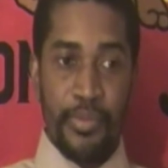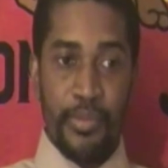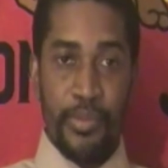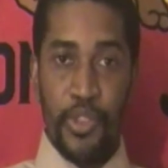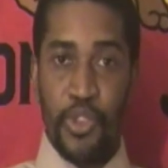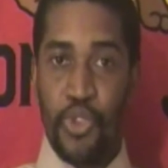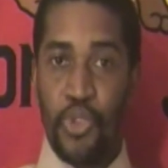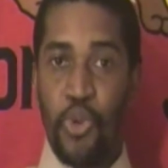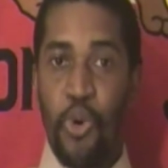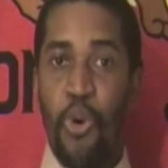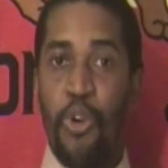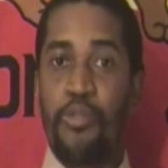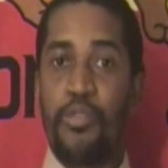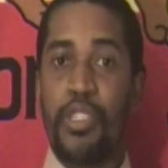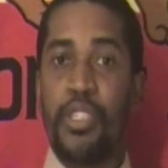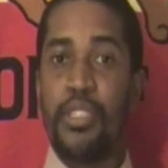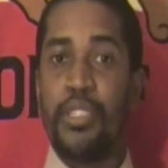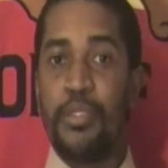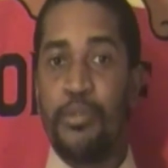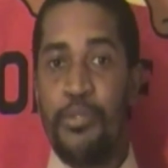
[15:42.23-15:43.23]

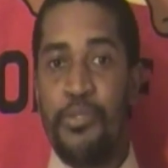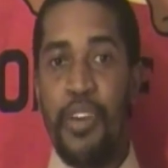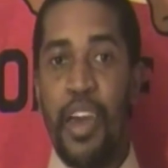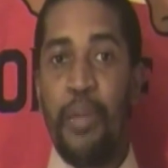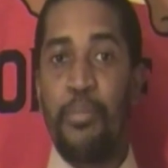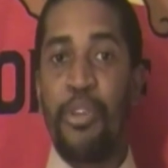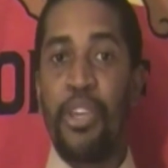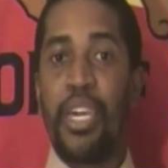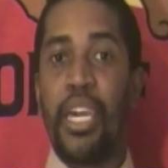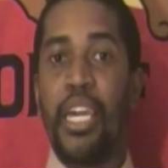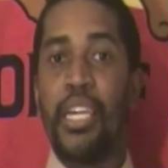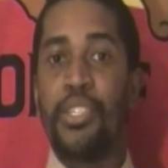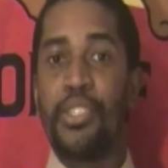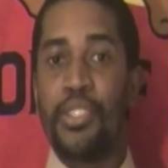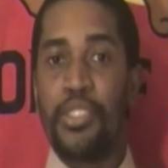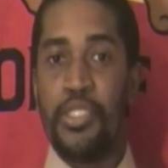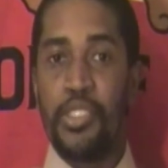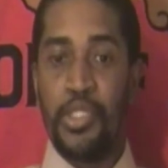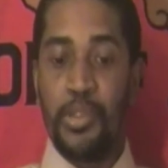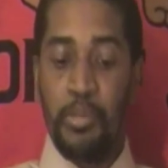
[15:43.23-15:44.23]
stories and
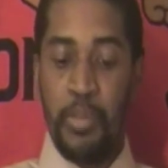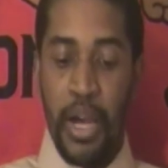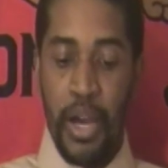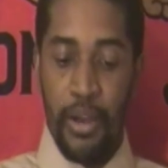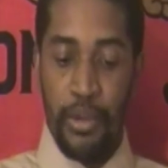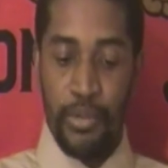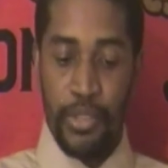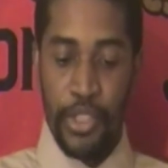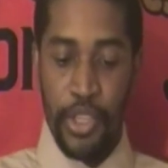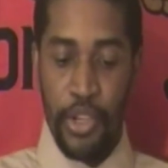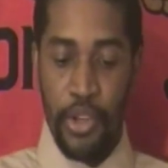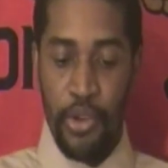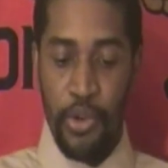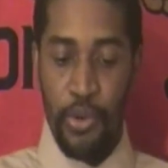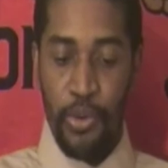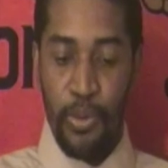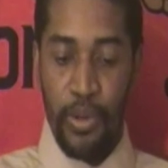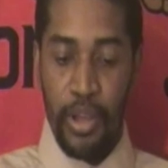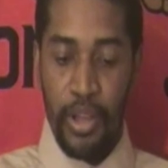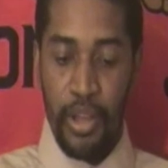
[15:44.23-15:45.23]
fabrications about, you
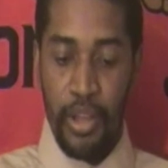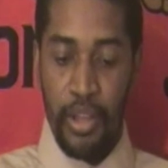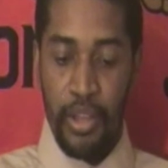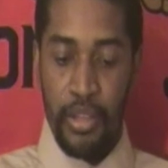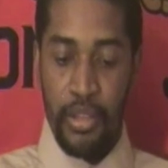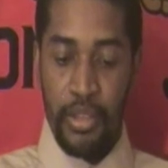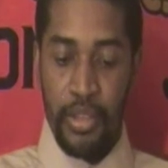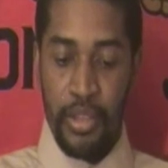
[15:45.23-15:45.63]
know,